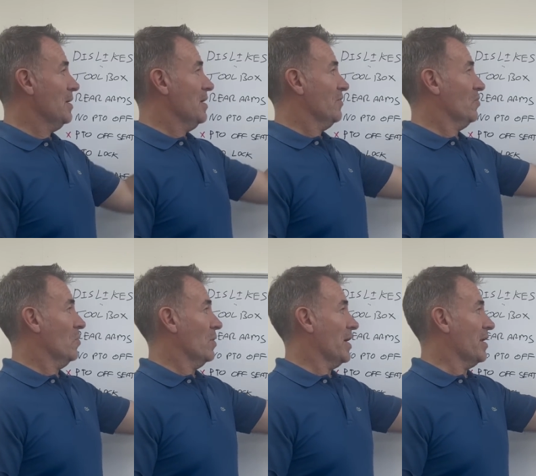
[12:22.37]

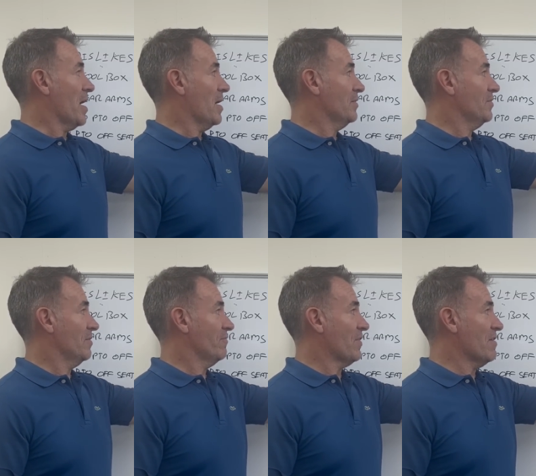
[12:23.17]
So it had
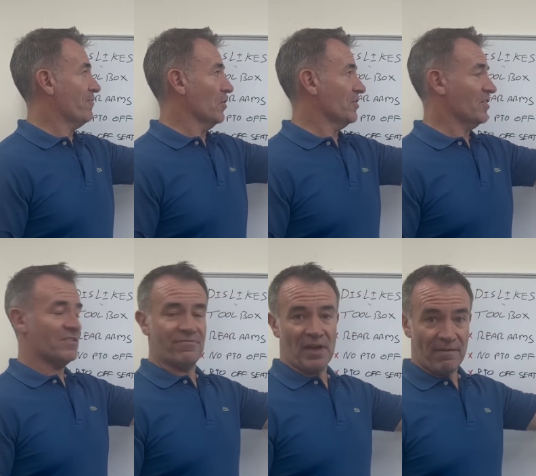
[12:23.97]

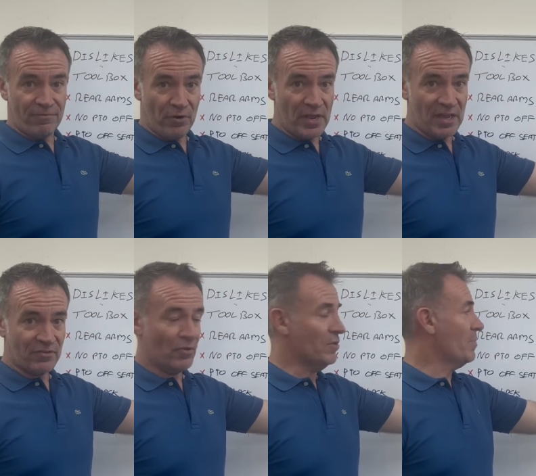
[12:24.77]
540/65 38s
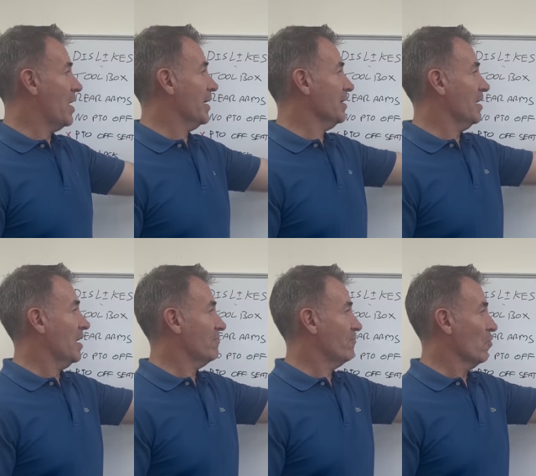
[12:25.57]
on the back, it
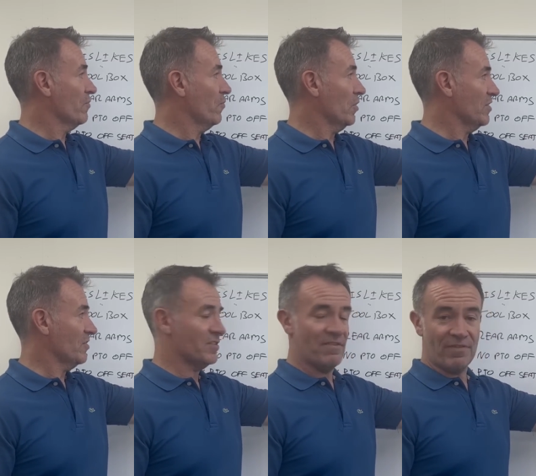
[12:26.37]
had
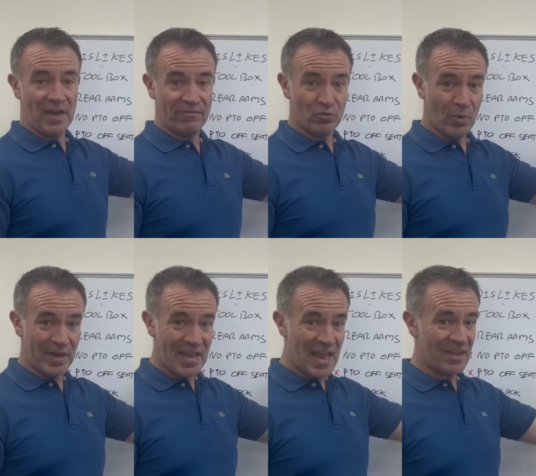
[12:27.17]
440/65
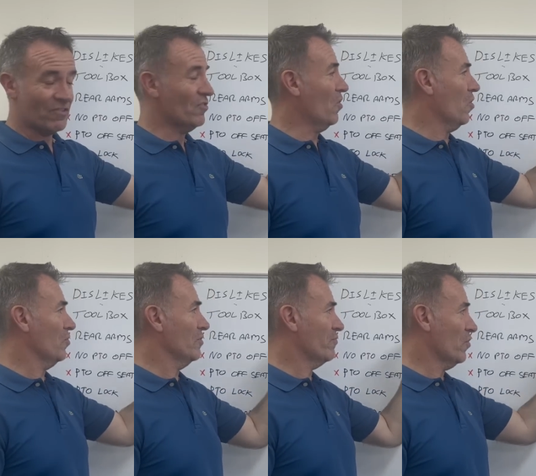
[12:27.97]
28s
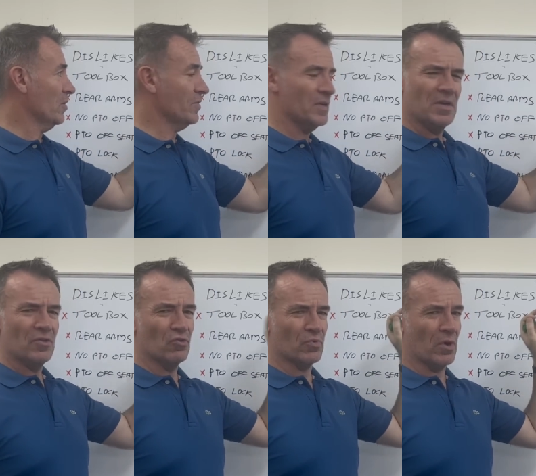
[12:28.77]
on the front.
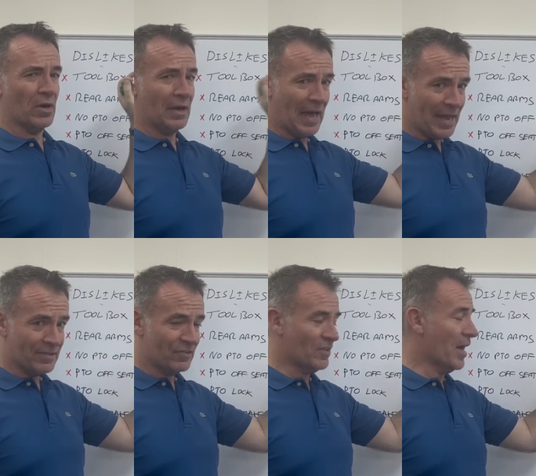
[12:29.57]
Those were
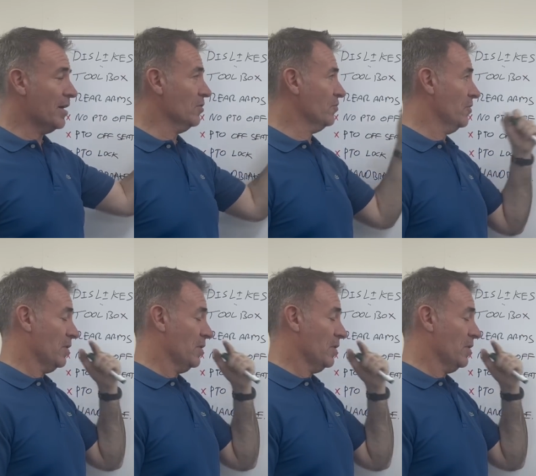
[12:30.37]
Alliance tyres.